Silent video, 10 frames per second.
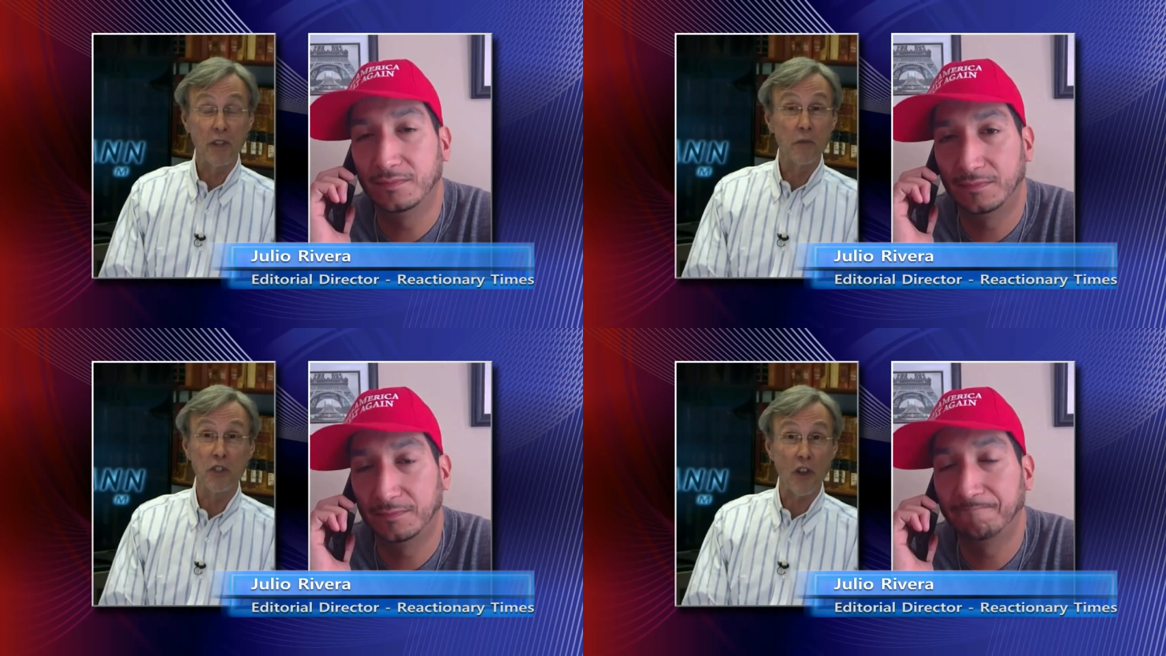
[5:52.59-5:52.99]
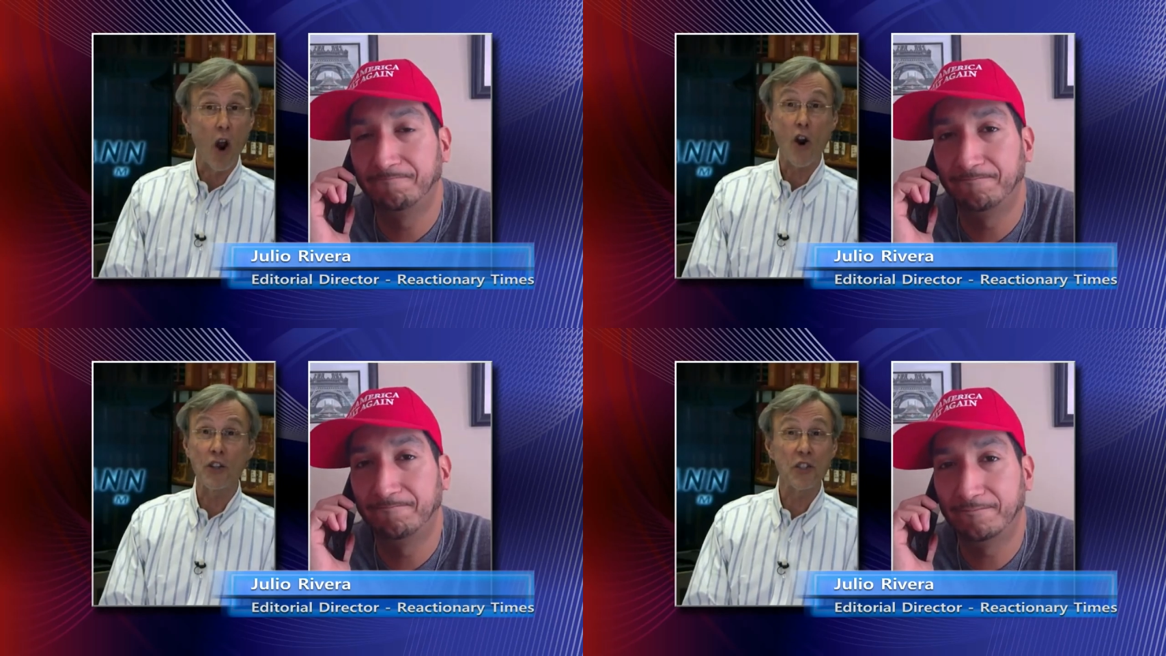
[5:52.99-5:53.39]
Speaker 1: the
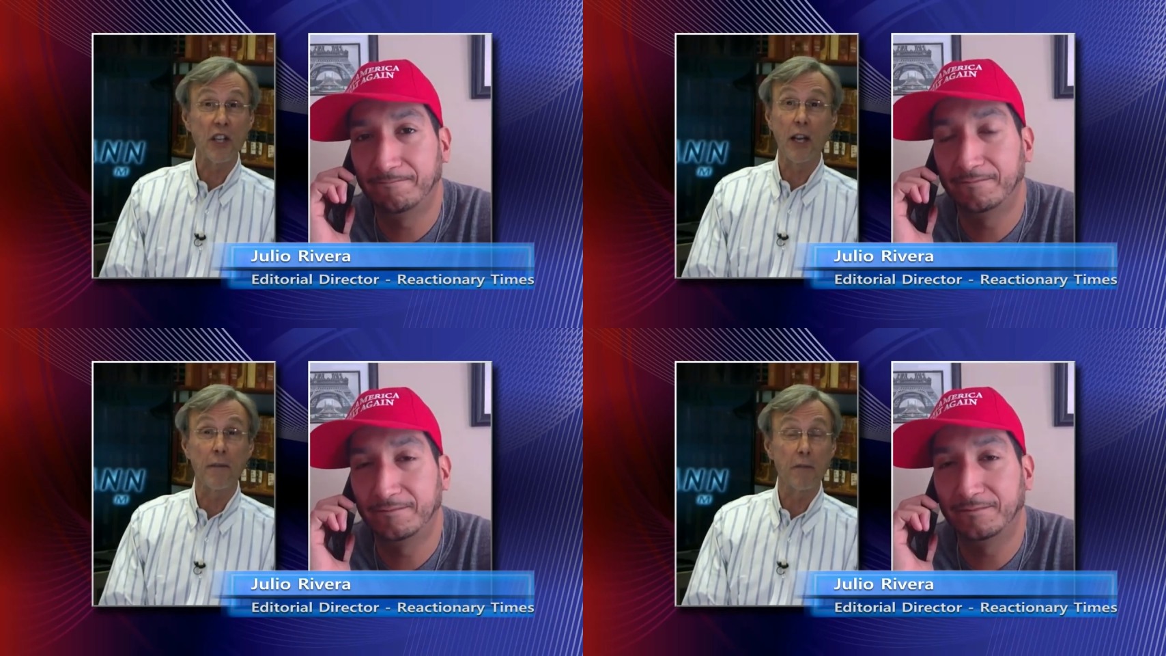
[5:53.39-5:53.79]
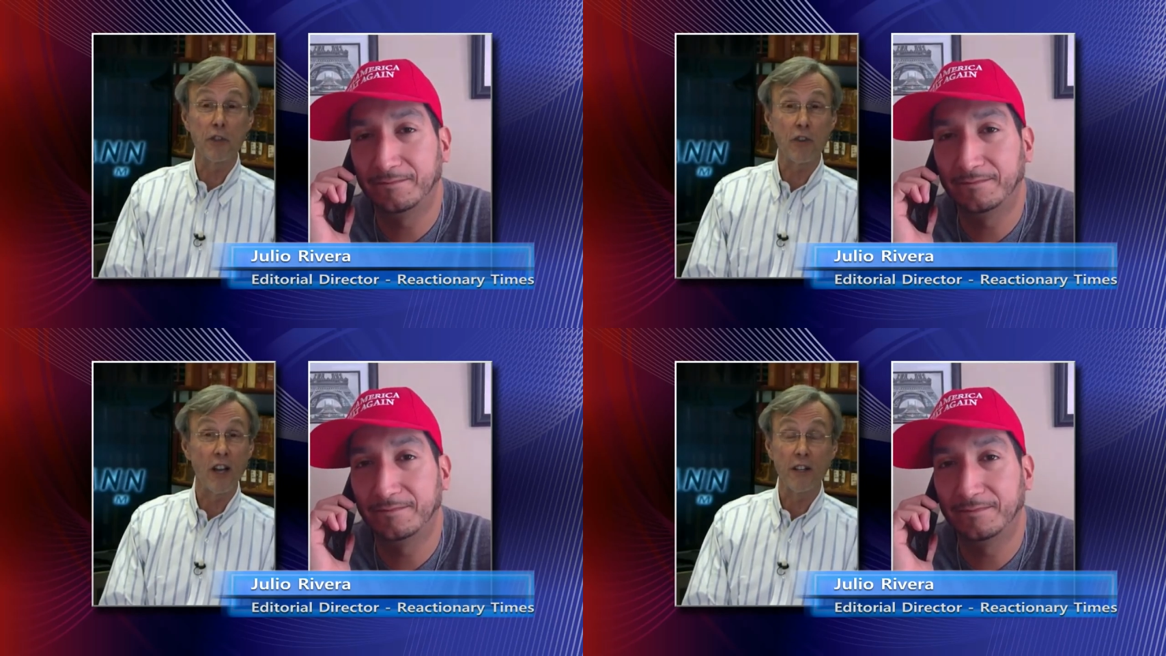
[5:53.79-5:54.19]
hardest thing I've
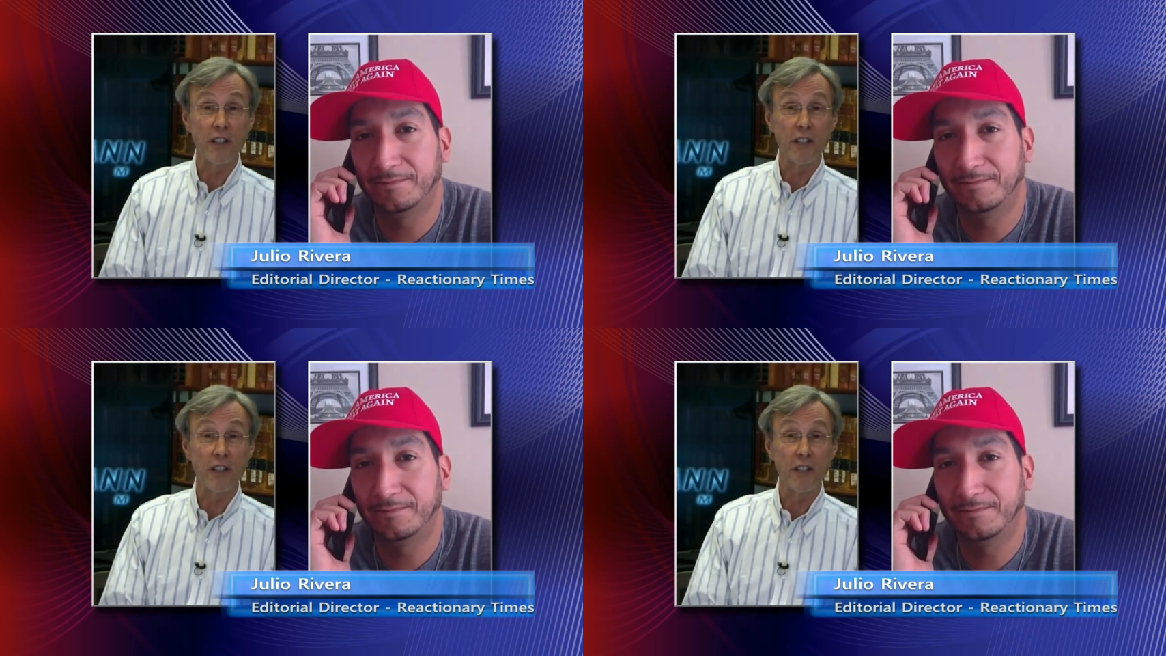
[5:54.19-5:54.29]
ever done.